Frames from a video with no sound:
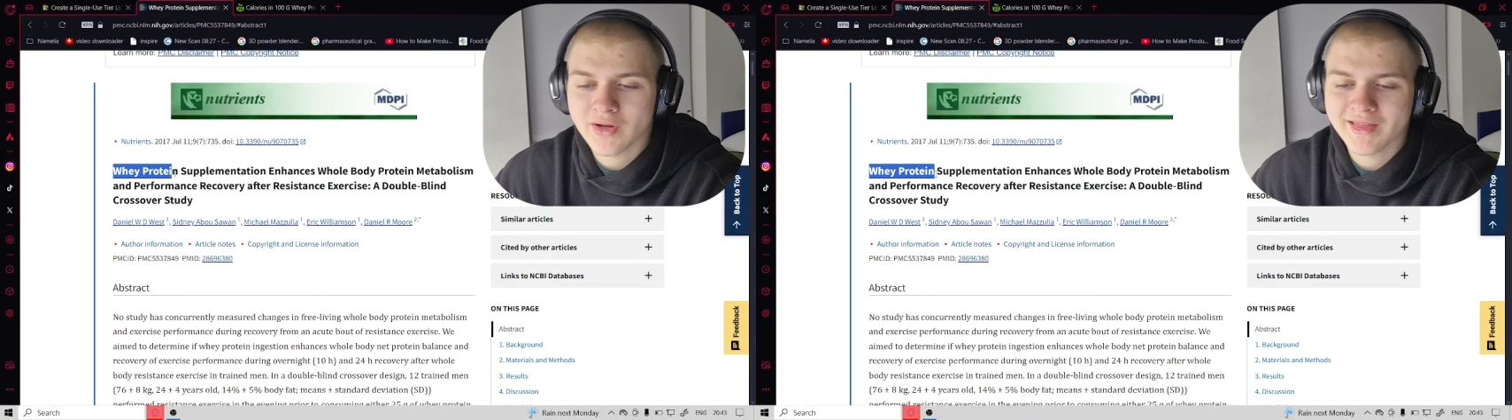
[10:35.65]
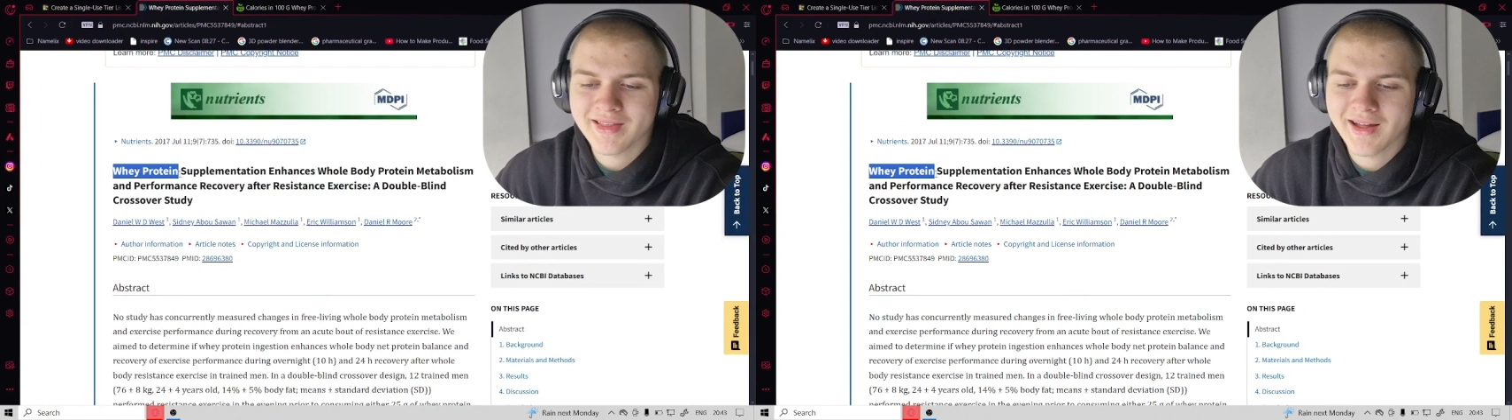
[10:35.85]

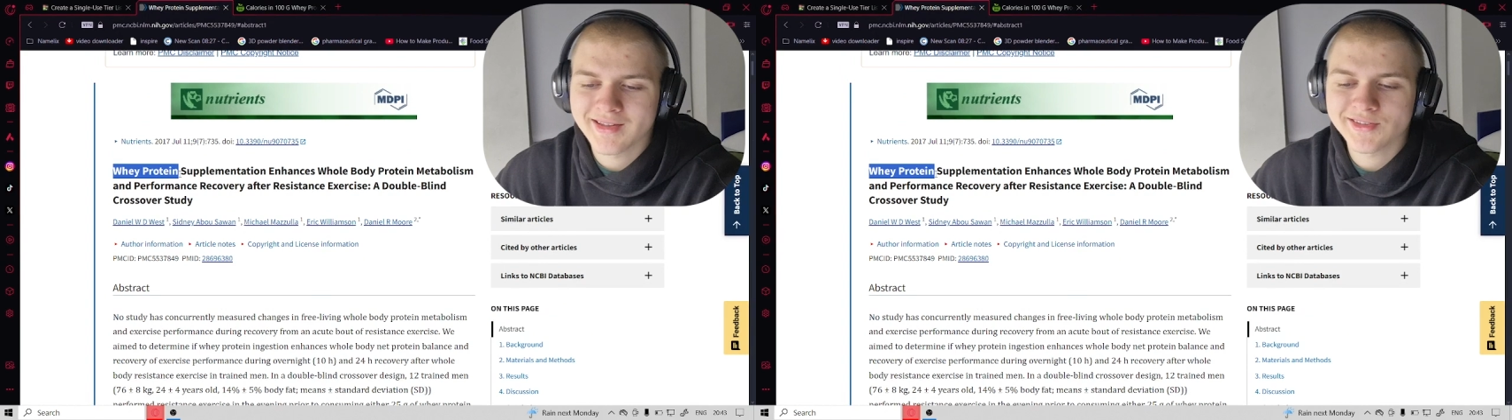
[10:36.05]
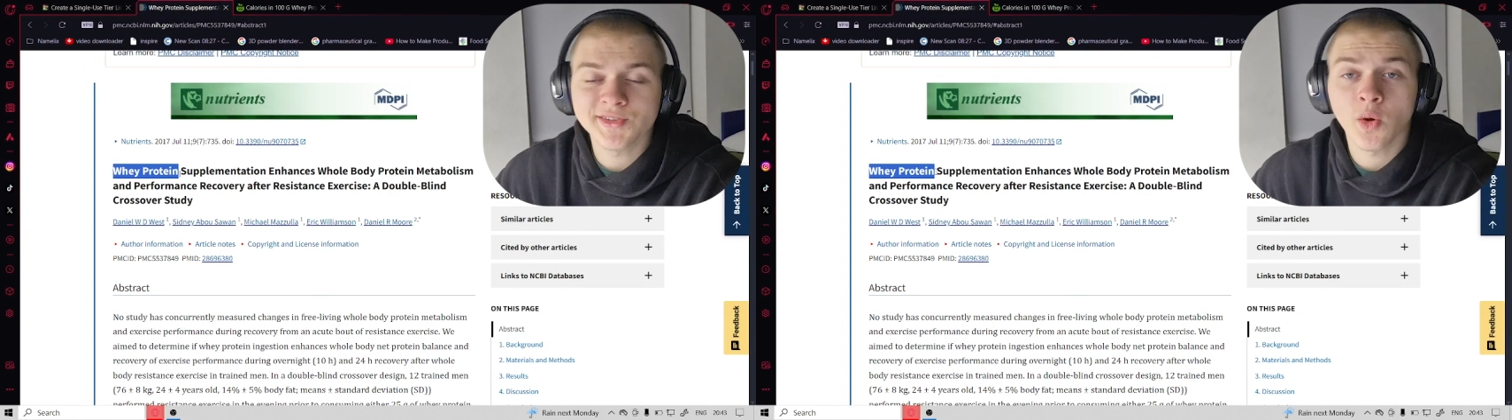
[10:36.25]
and that
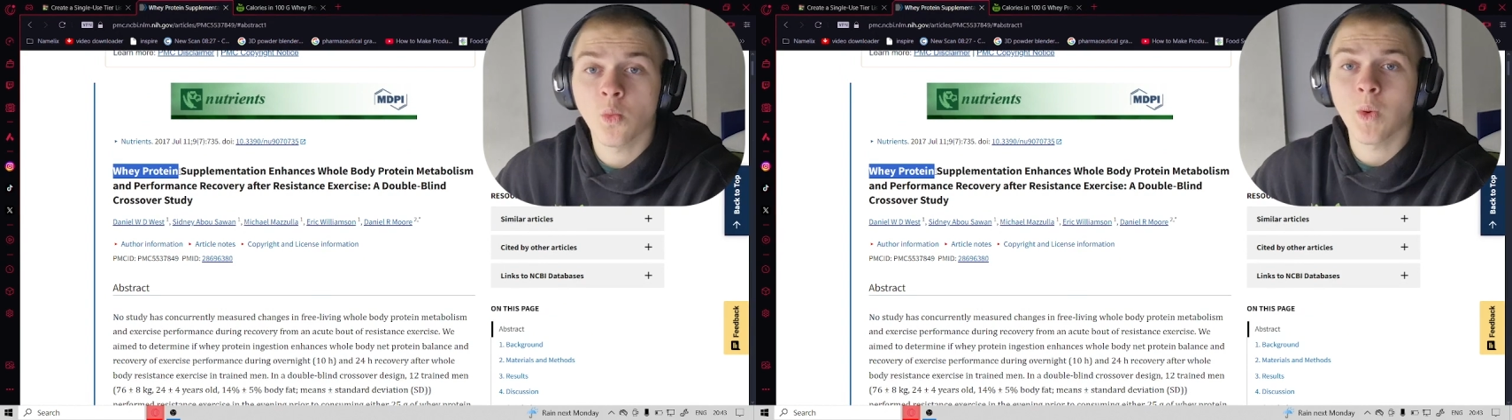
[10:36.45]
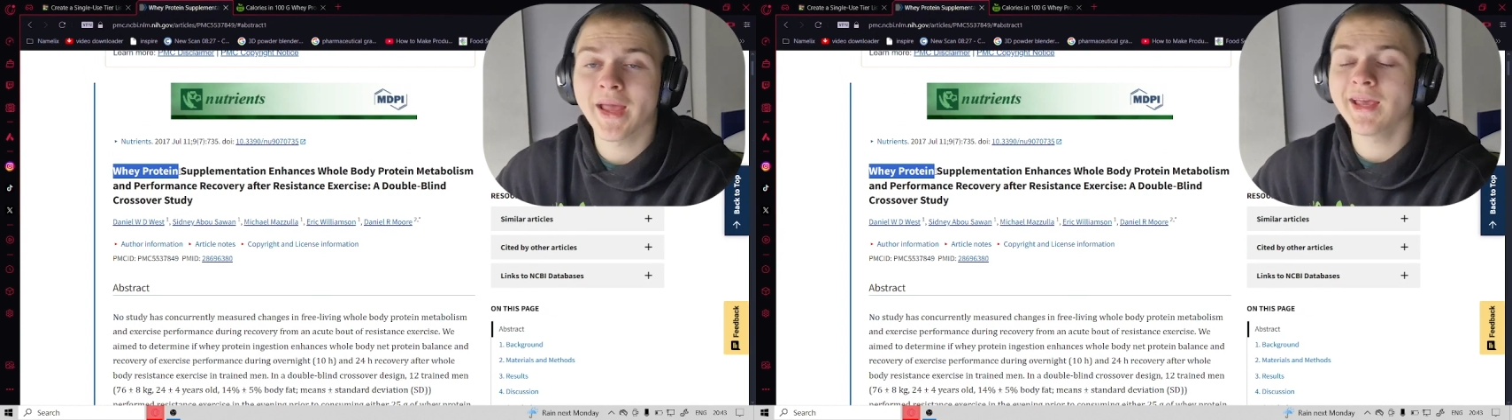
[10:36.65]
is the
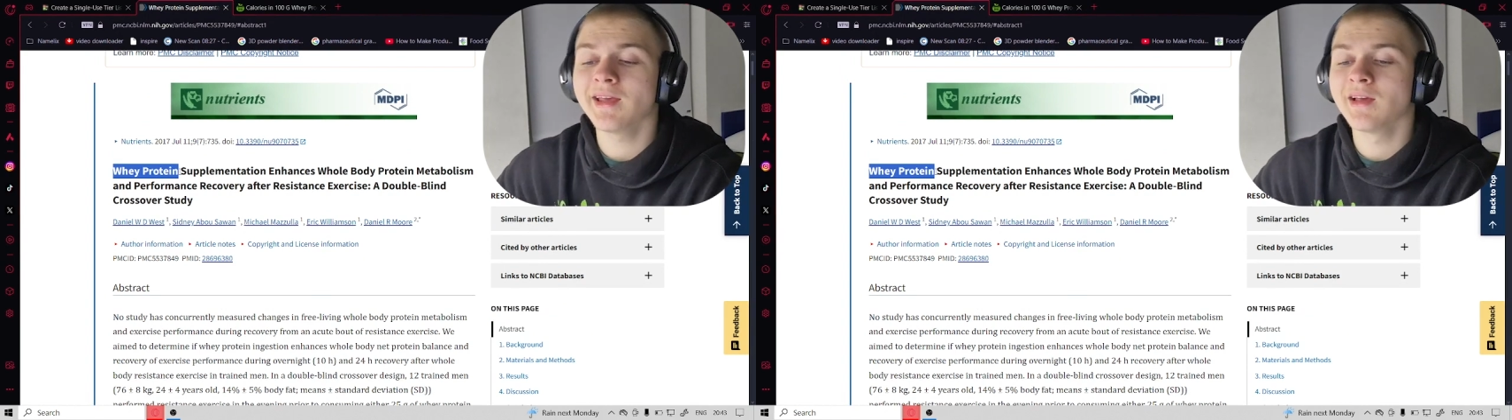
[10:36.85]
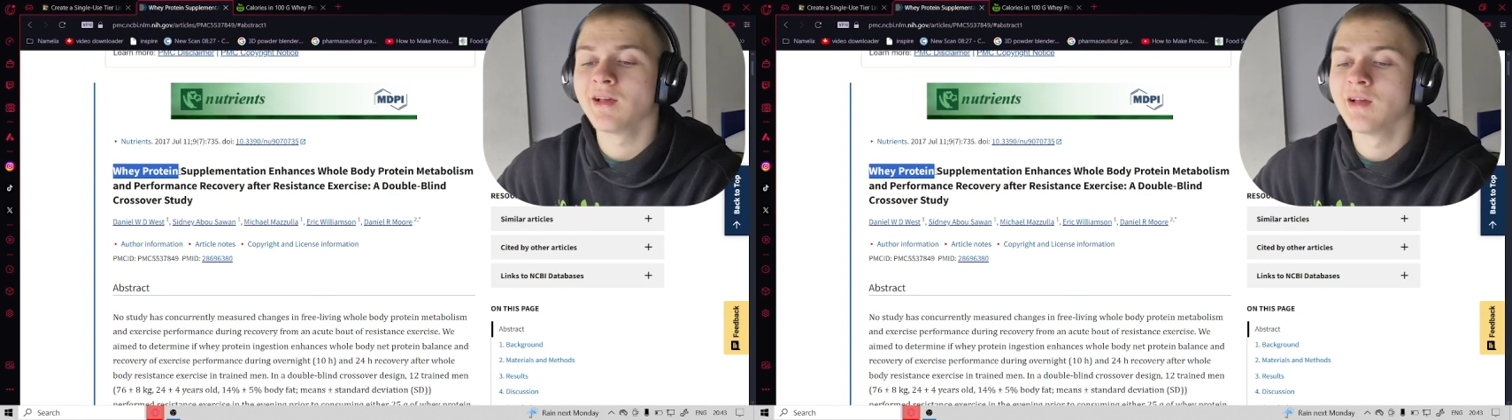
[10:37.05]
whey